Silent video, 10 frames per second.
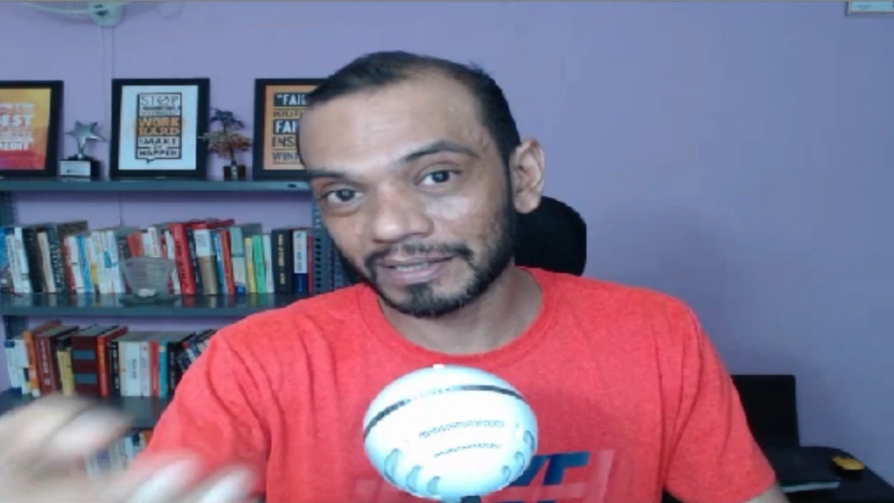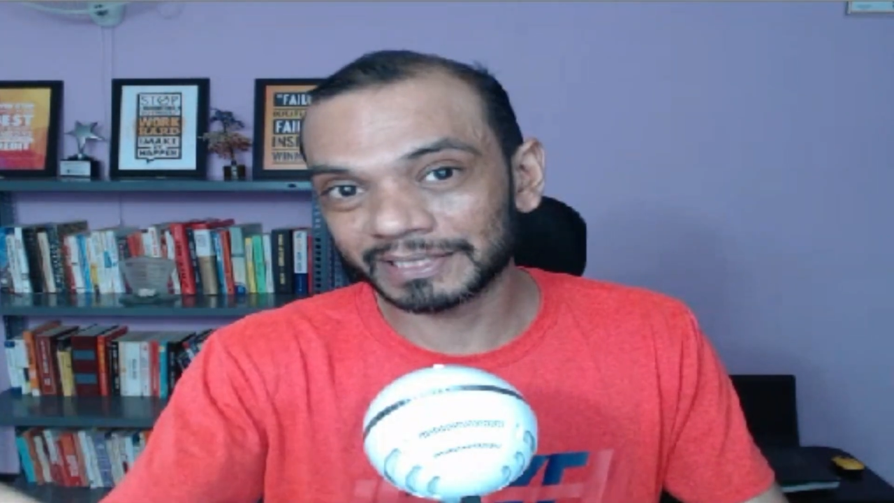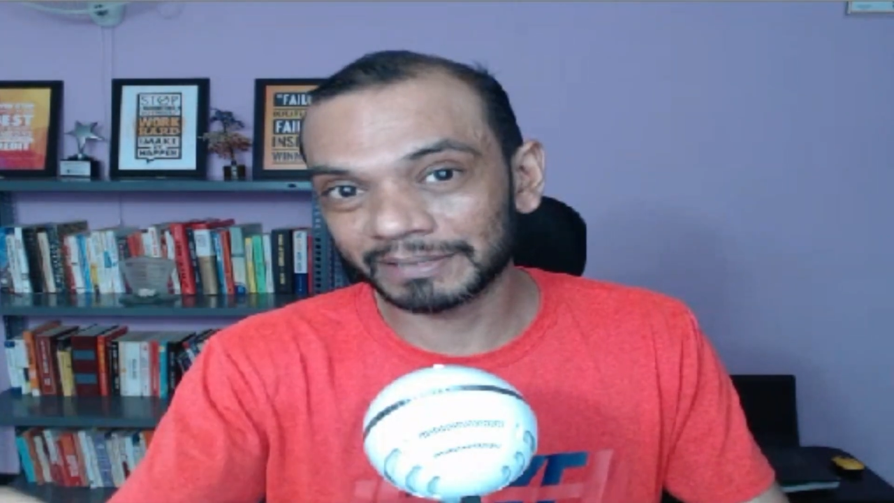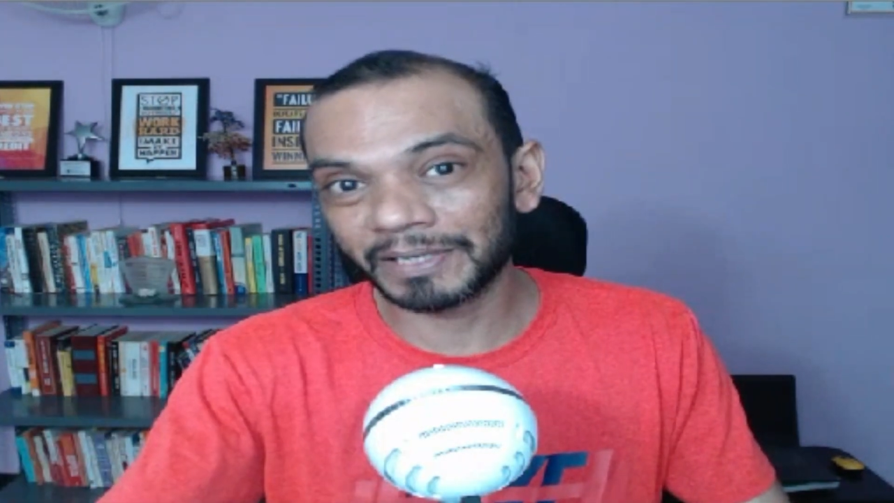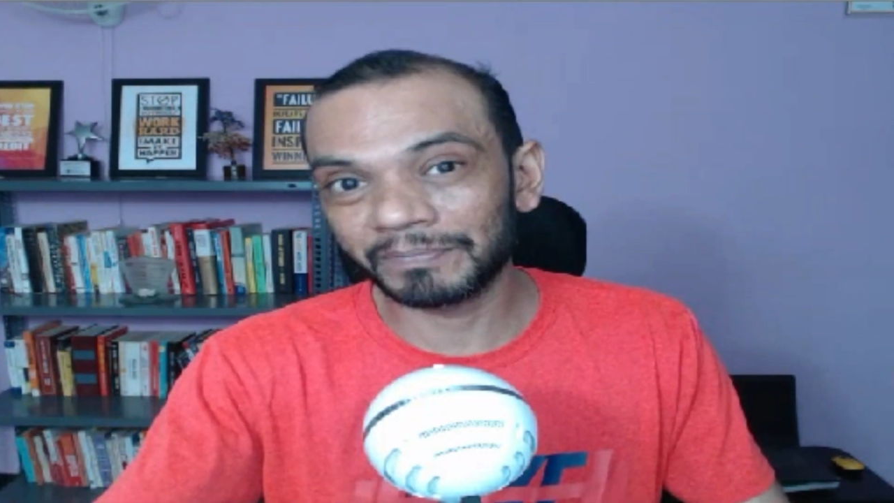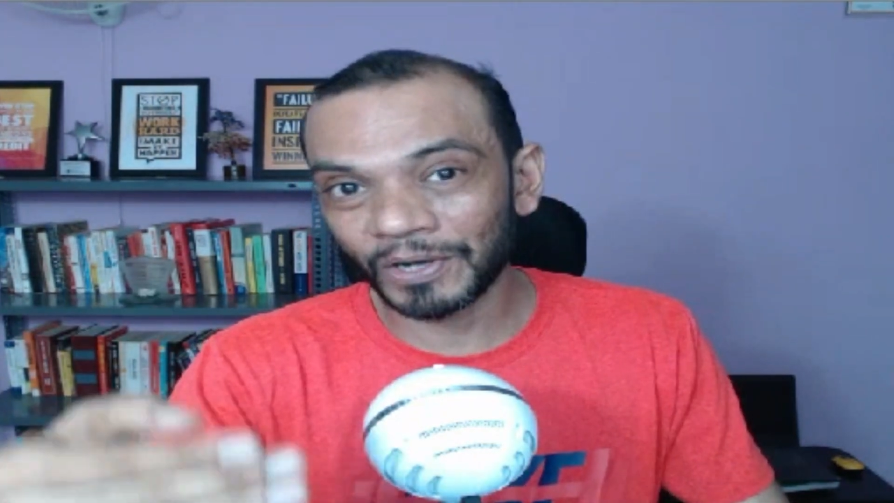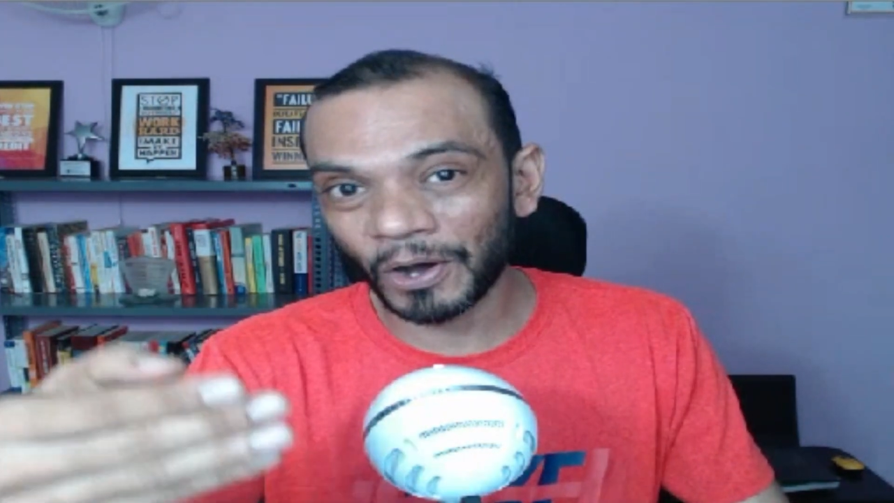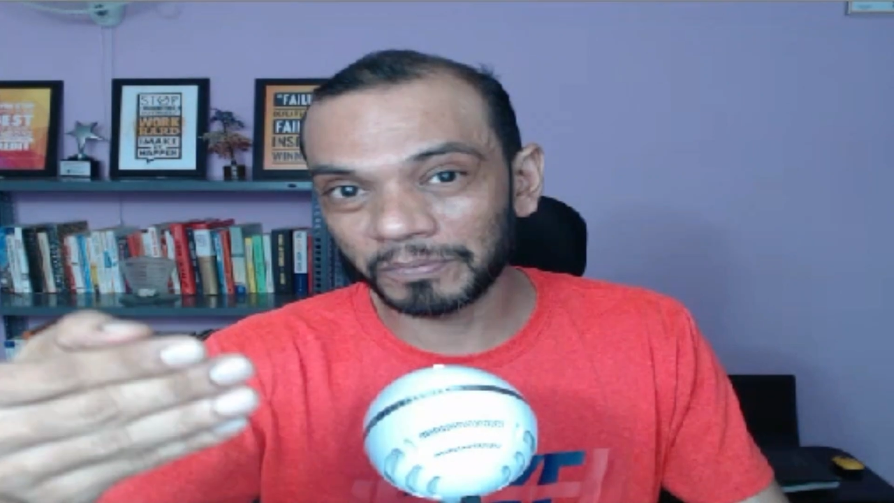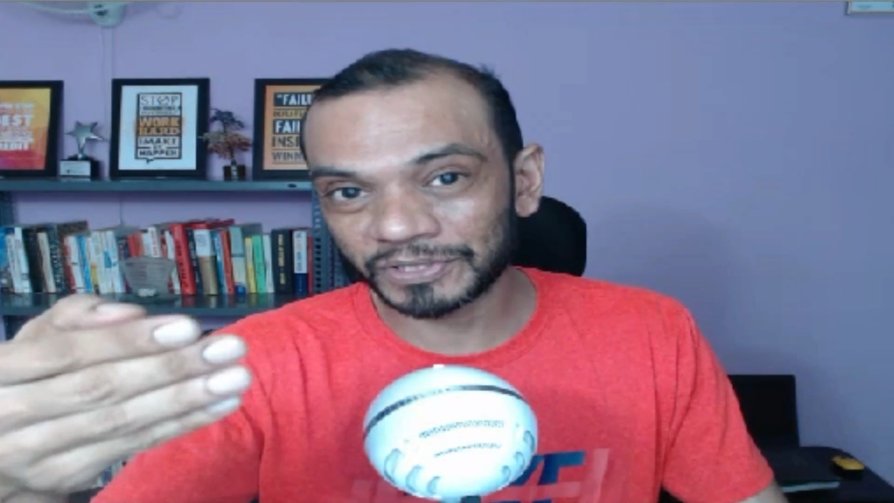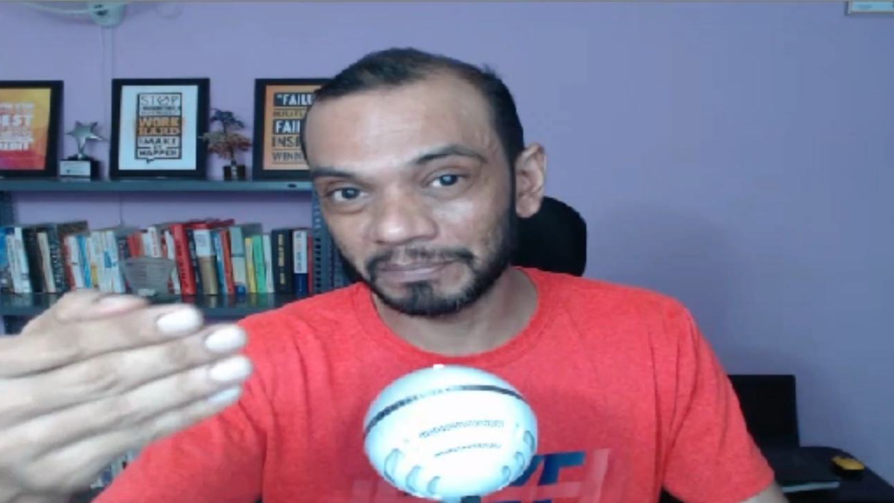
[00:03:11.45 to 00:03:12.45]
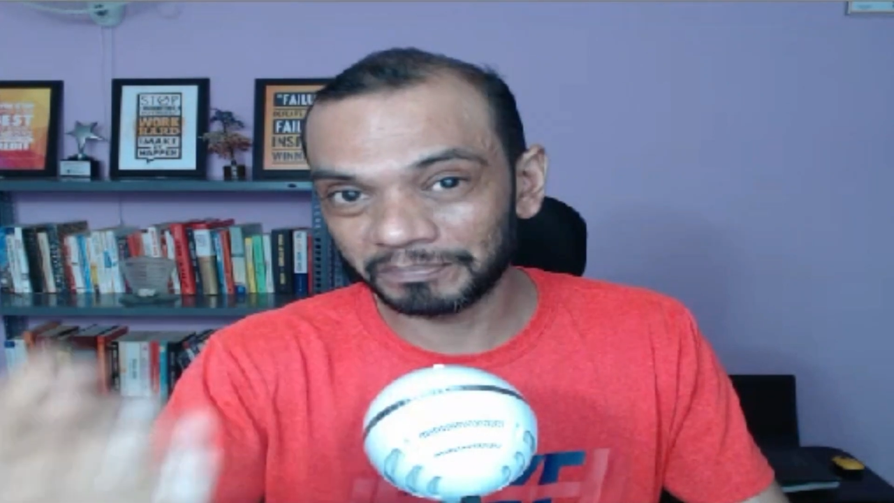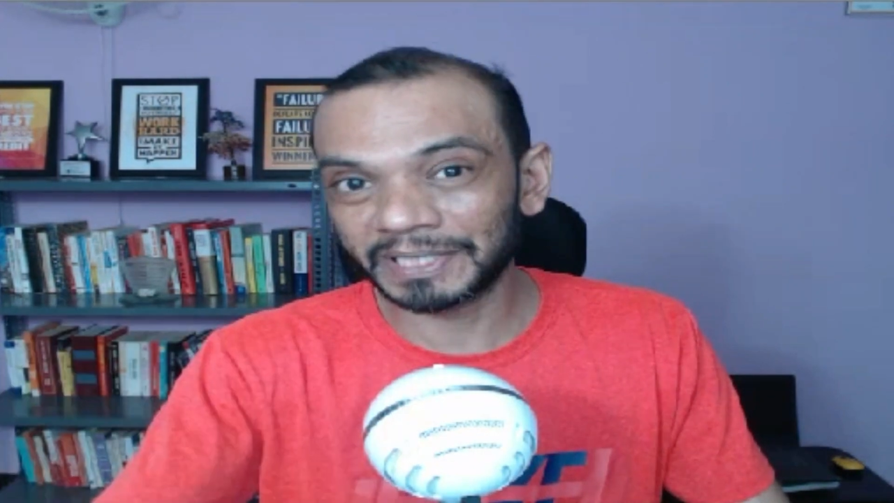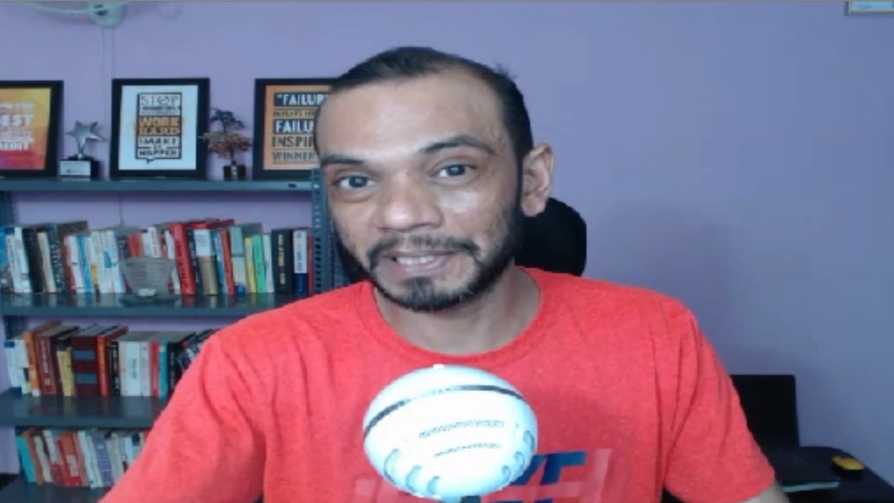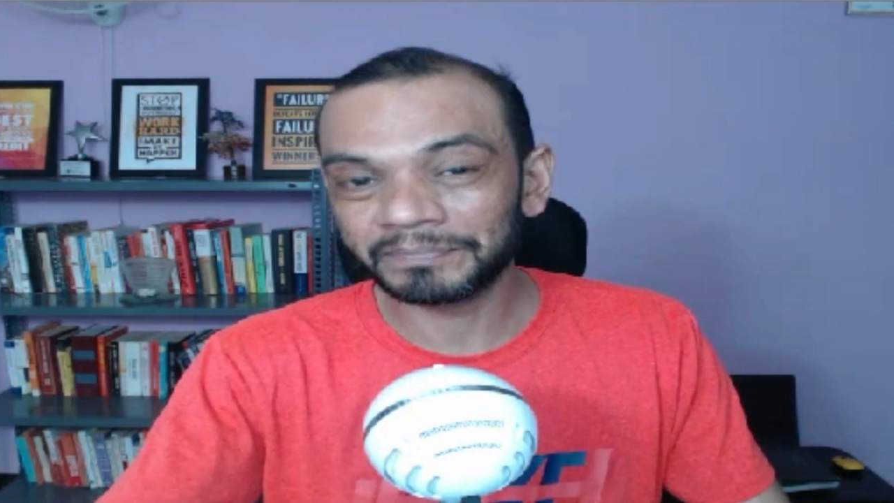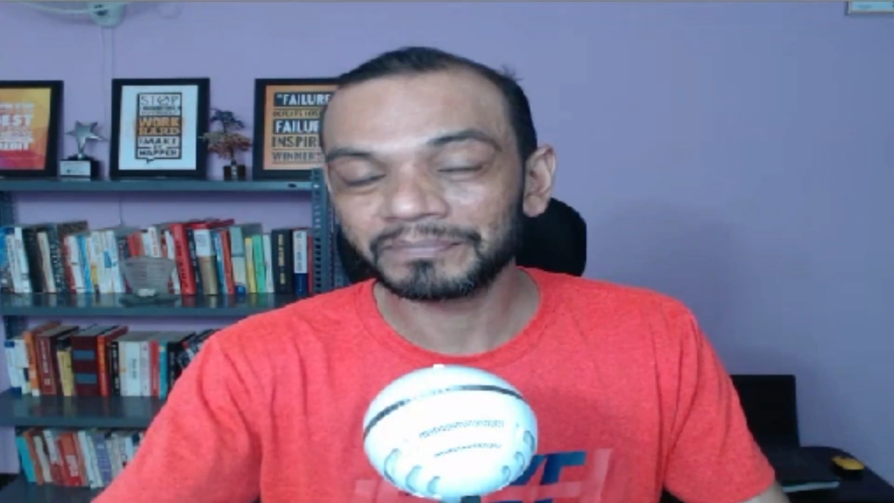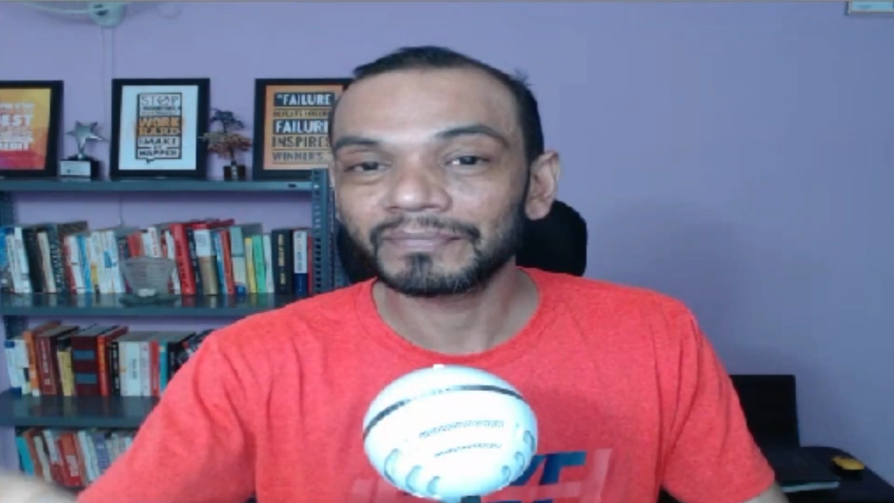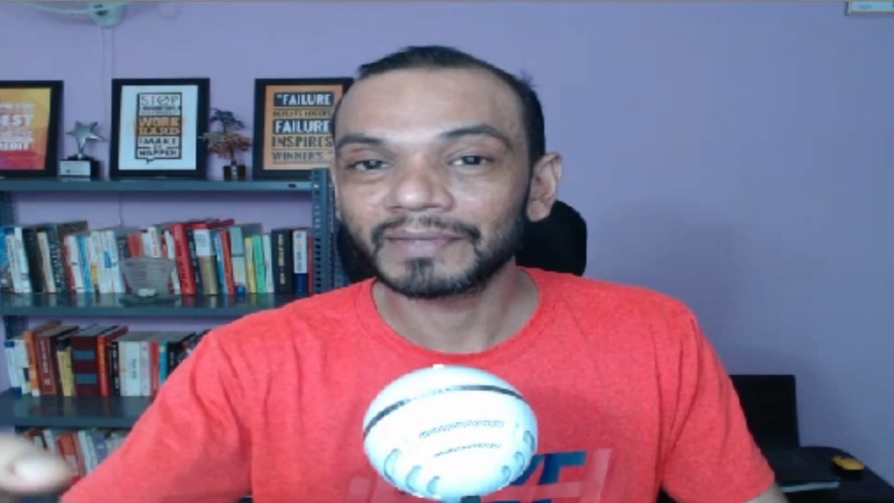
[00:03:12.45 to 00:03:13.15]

answer may be option B